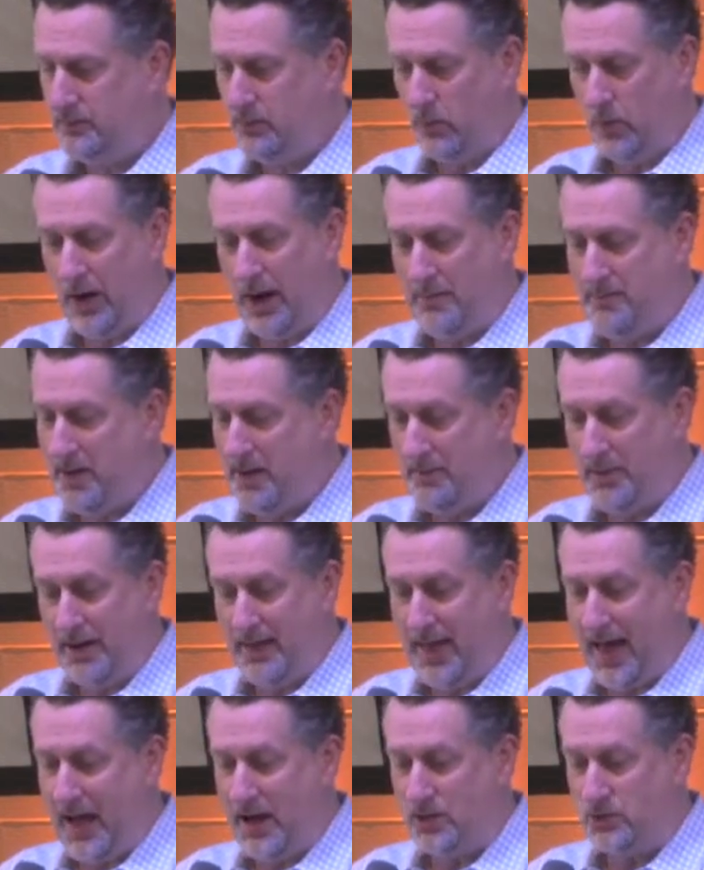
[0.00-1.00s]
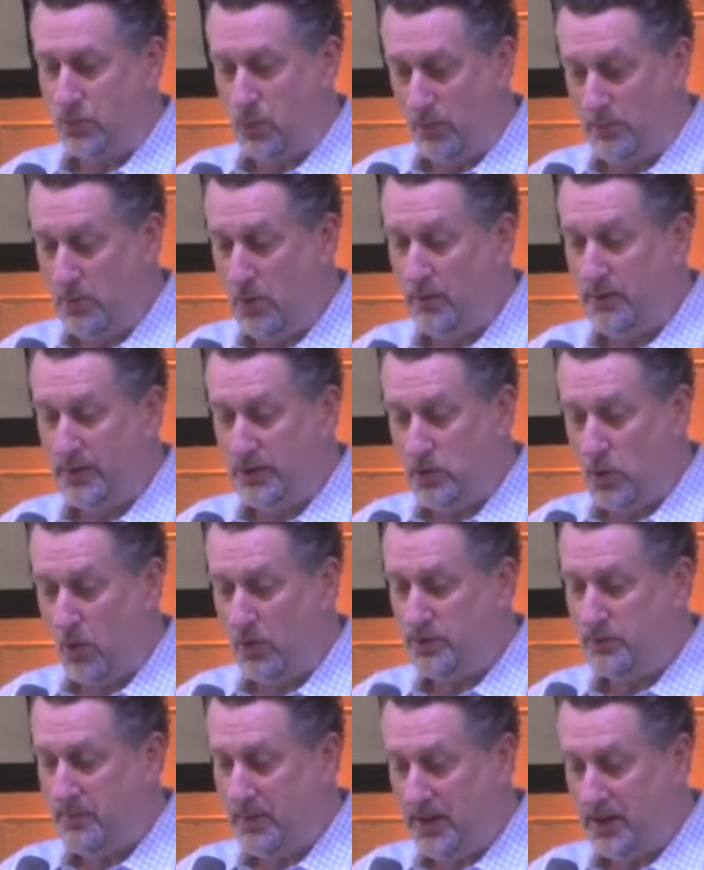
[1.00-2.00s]
What I mean by that is we're moving
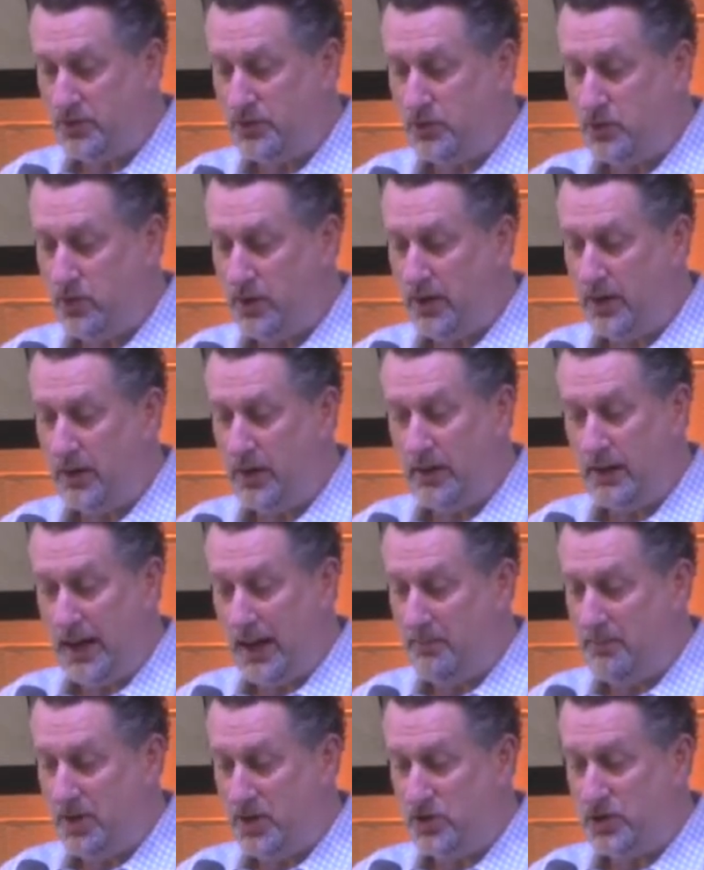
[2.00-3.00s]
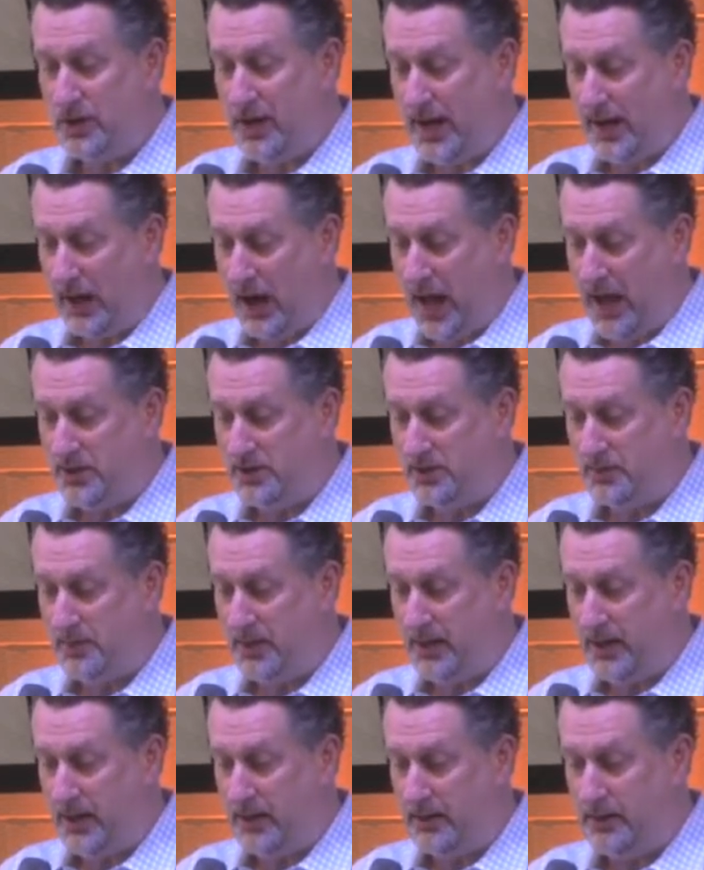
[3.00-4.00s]
towards ministry and mission at light
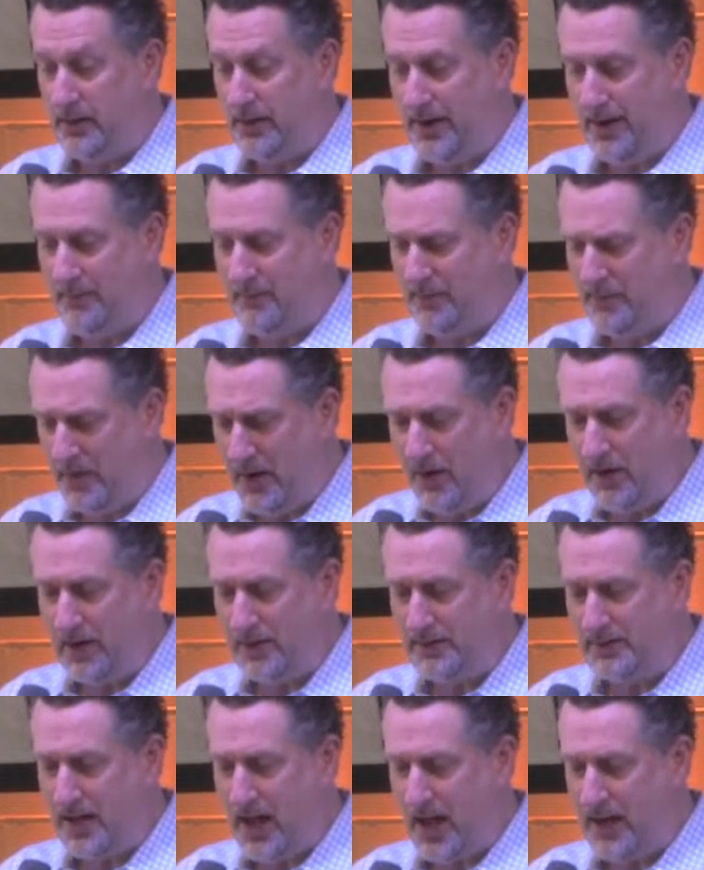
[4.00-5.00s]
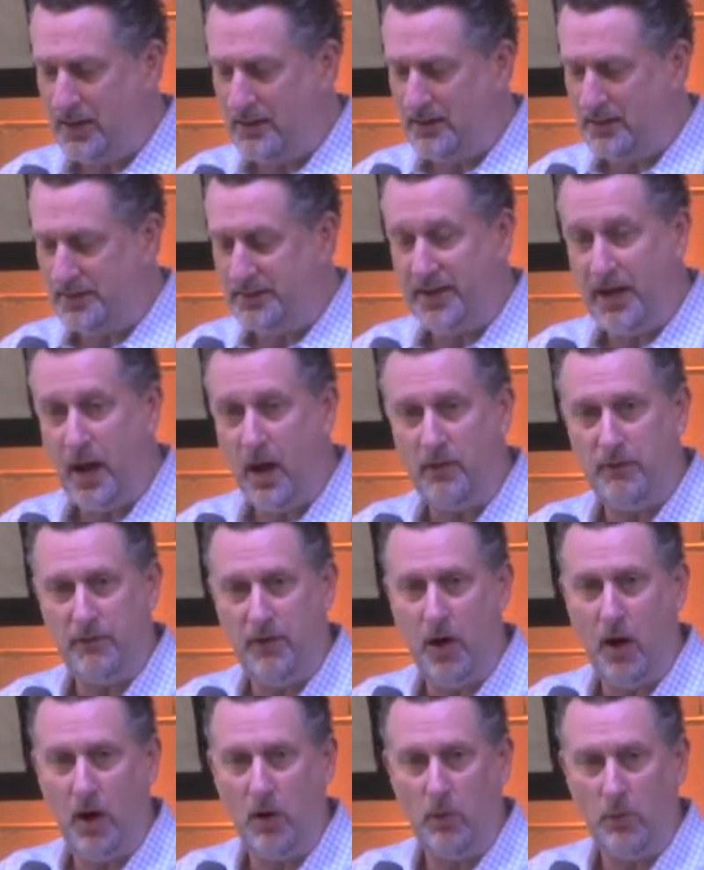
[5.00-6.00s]
speed. I'm very excited to see how
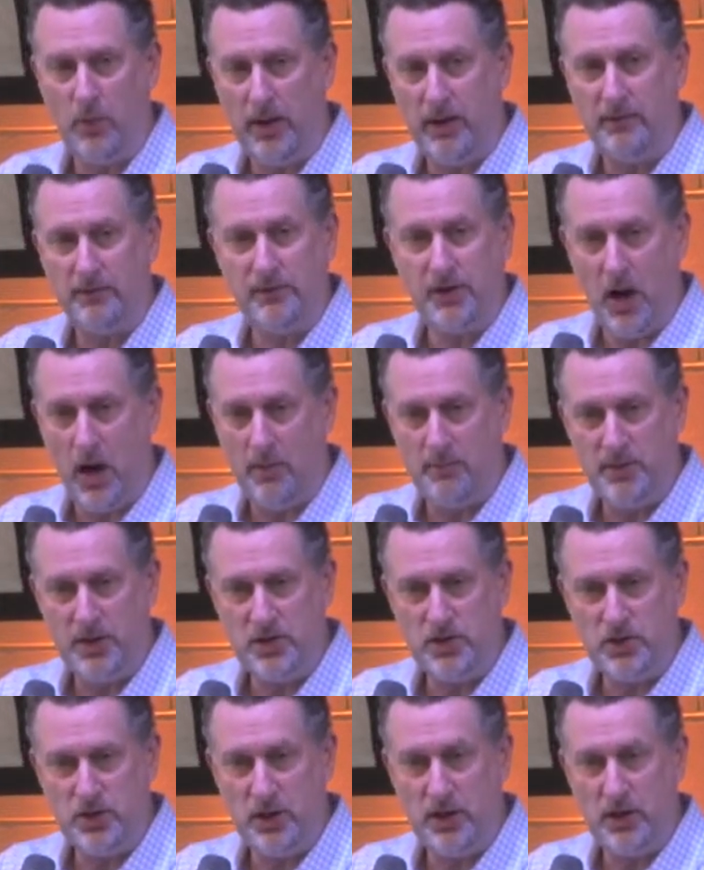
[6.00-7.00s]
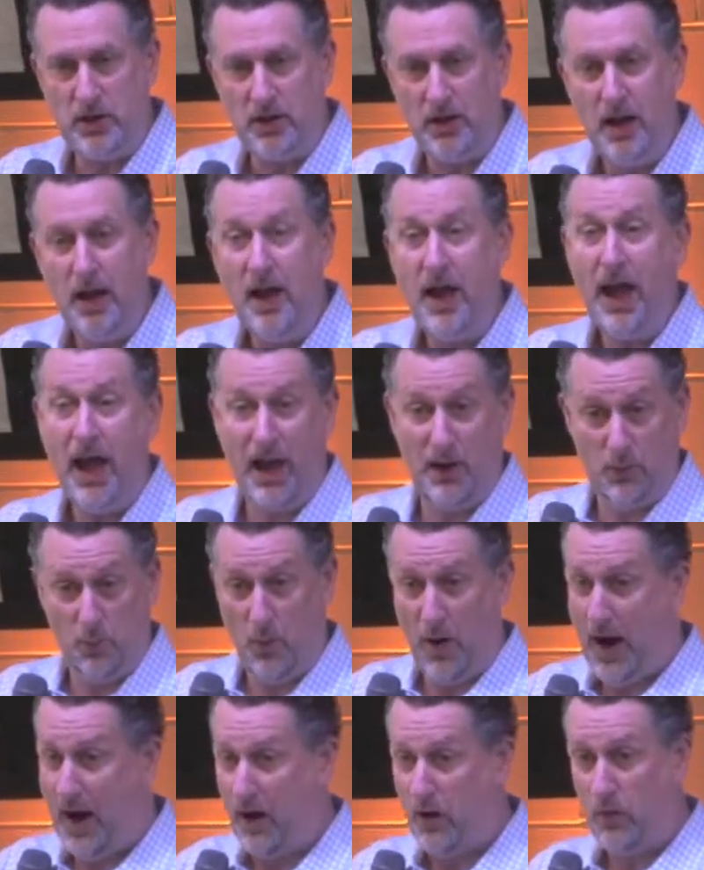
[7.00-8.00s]
far we have come this year and
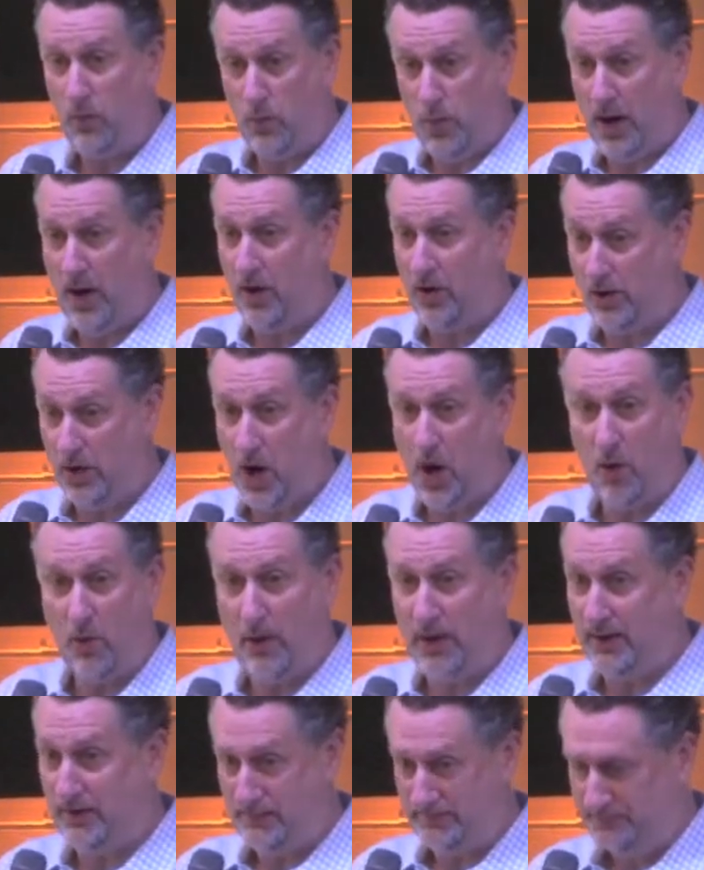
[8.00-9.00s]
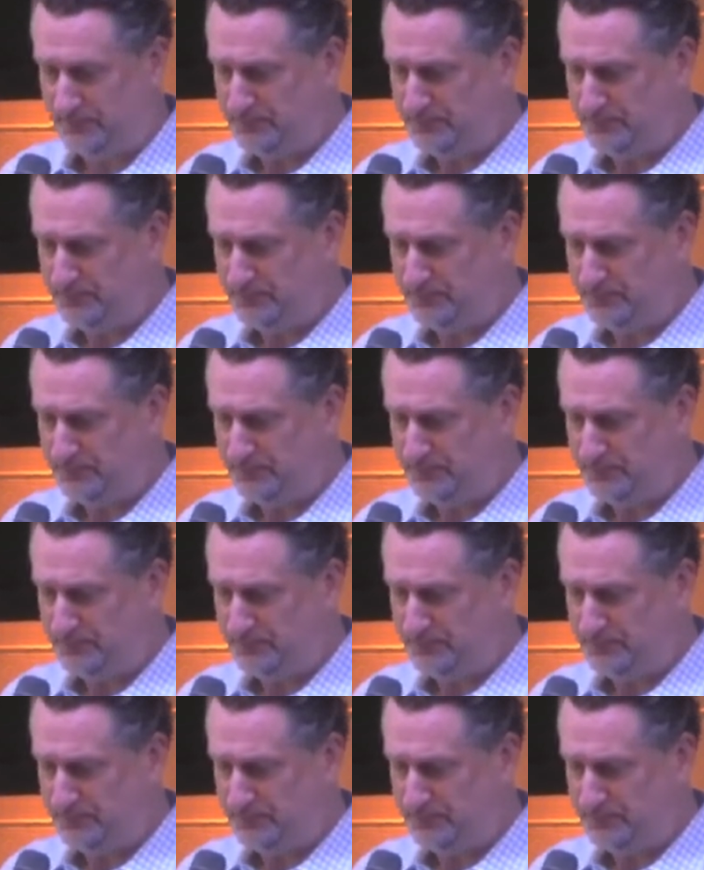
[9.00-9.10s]
where we are going.